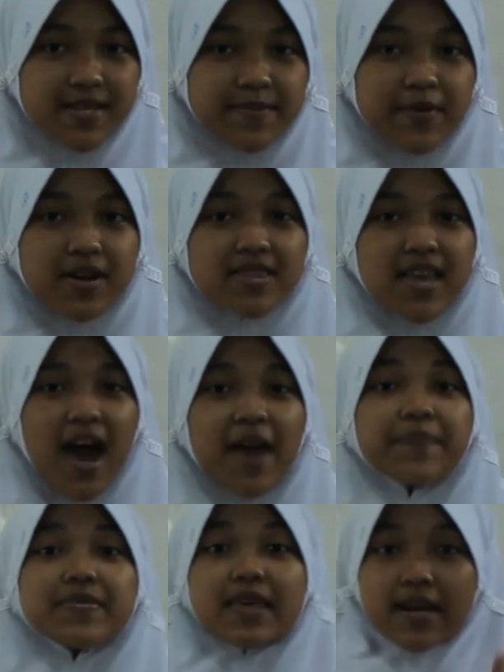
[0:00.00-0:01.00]
Once upon
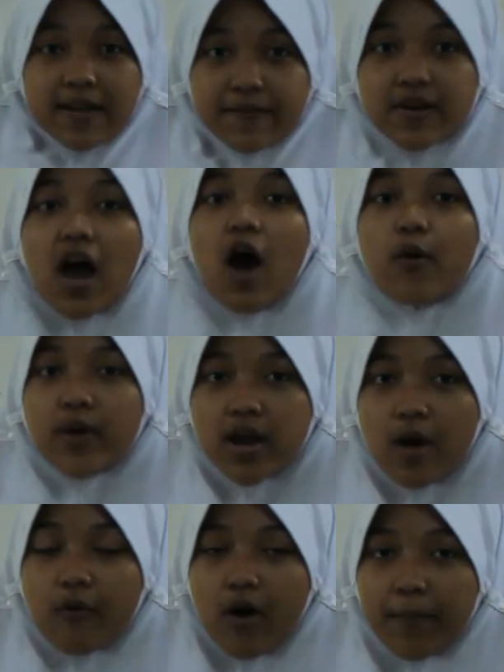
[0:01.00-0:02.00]
a time, there lived
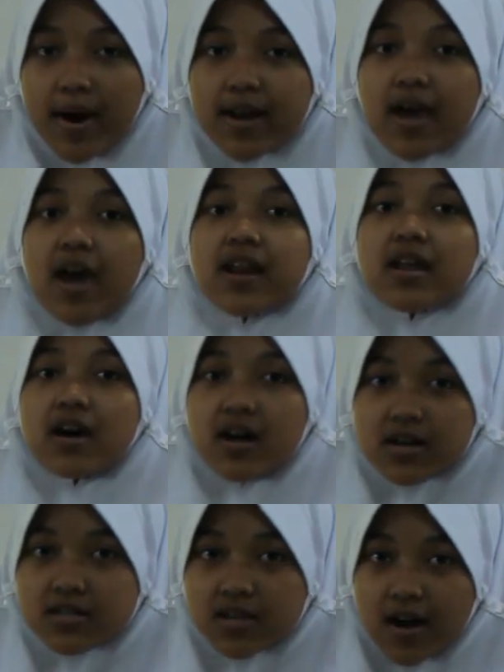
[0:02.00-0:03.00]
a widow woman
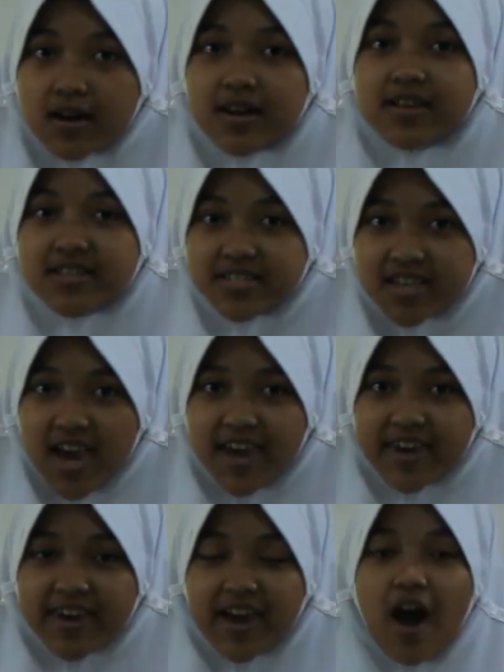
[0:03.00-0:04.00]
and her son,
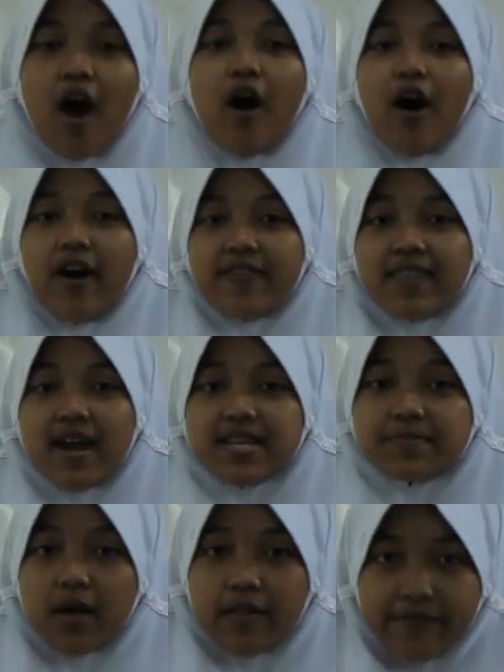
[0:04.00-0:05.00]
Jack,
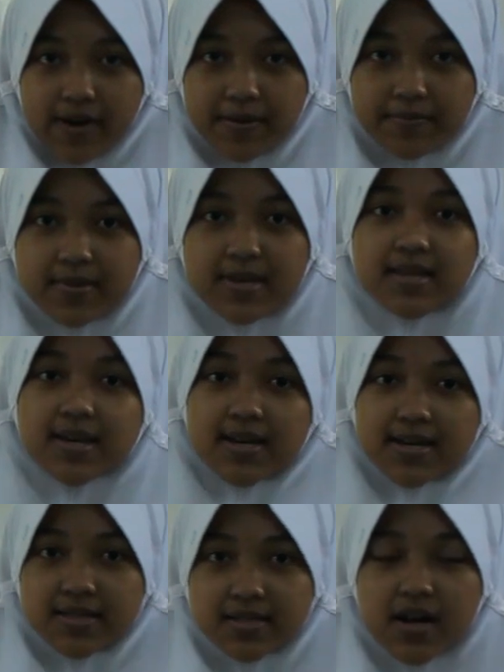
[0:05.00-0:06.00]
on their small farm
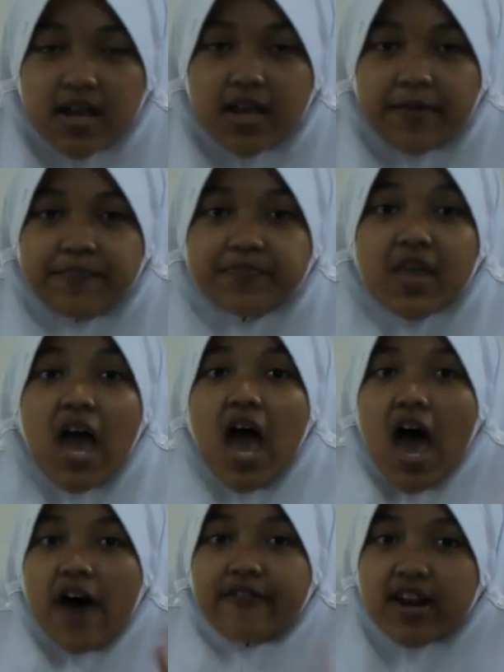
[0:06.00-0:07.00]
in the country.
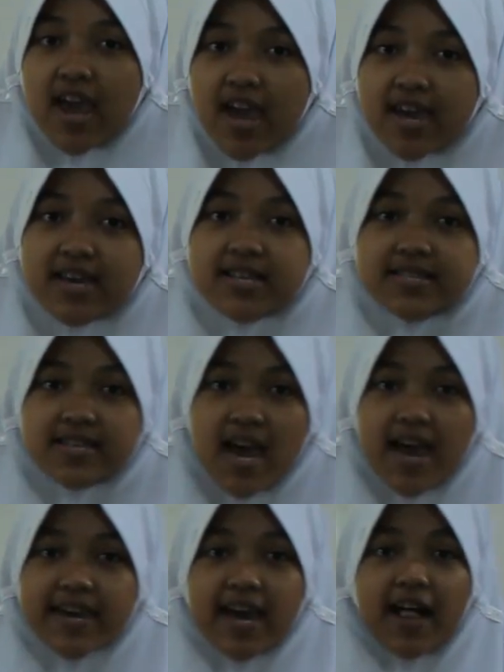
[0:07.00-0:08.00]
Every
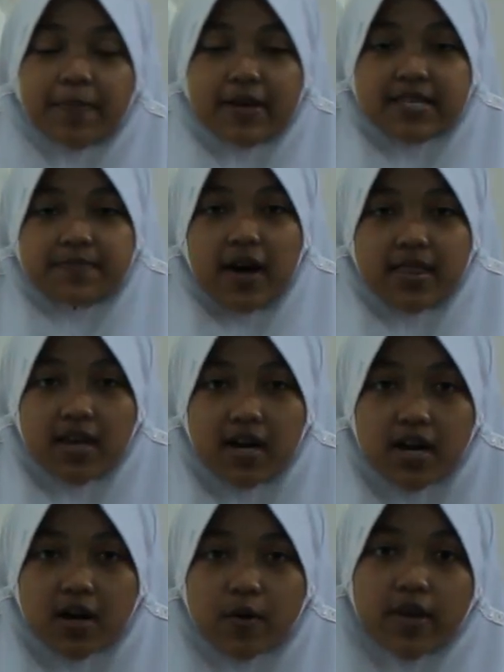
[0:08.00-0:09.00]
day, Jack helped his
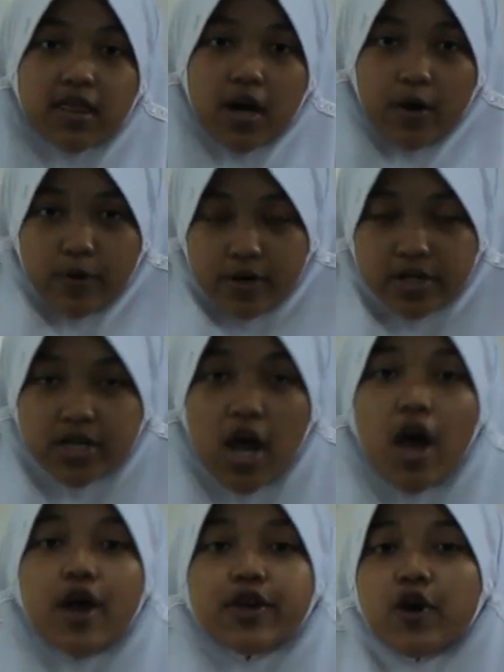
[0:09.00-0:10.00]
mother with the
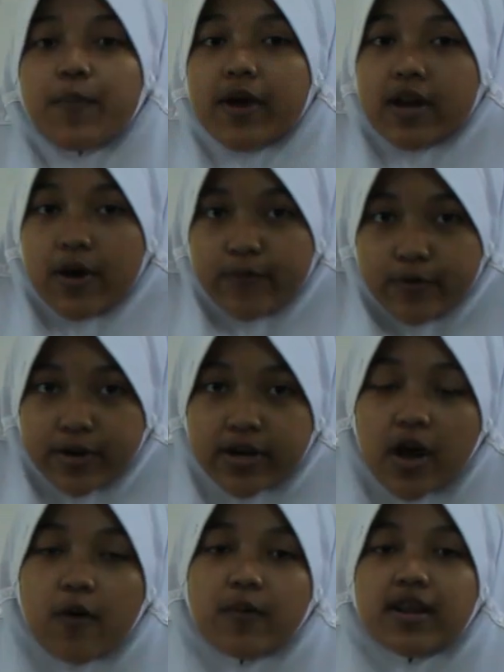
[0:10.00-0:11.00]
chores, chopping
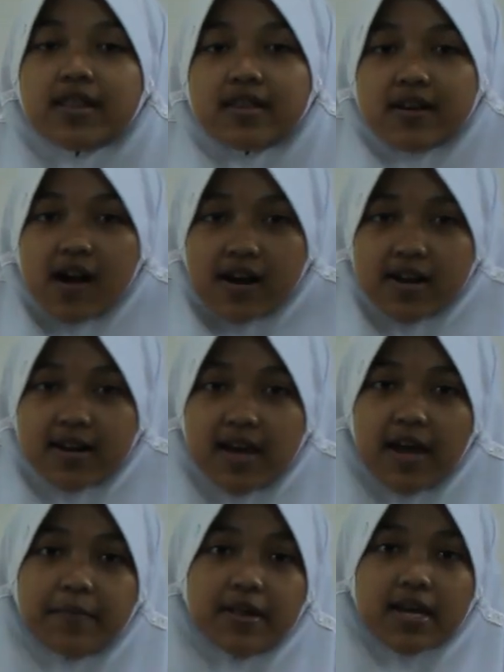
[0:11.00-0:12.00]
the wood, weeding the
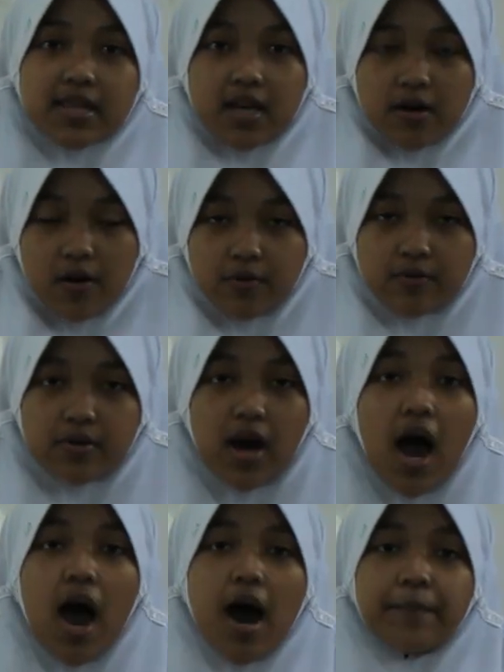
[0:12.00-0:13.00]
garden, and milking the
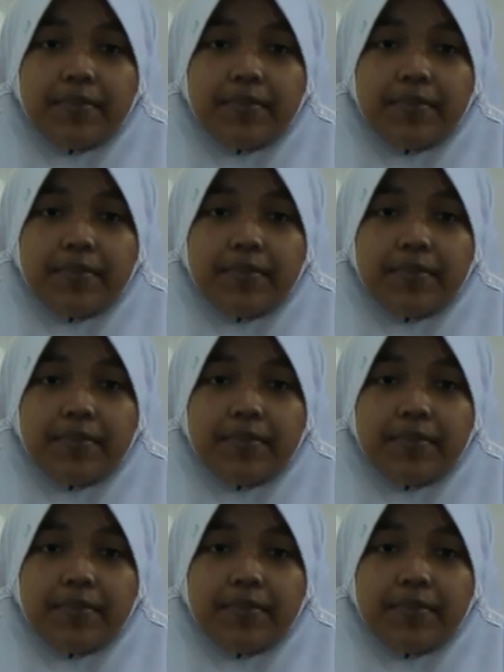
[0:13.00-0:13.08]
cow.